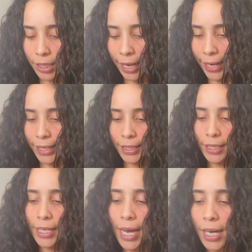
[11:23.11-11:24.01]
And
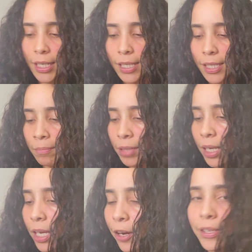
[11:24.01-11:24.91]
yeah, because something
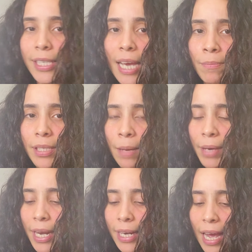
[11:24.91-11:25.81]
here. See, I'm
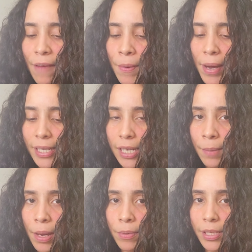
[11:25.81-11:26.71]
getting not everybody's going to
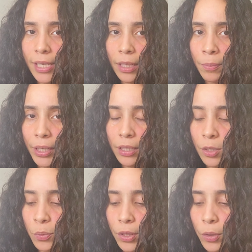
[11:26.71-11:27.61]
be able to celebrate
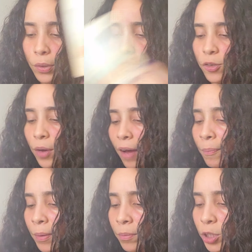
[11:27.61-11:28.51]
this with you because you have
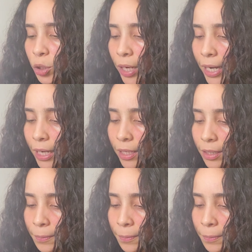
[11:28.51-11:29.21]
been betrayed.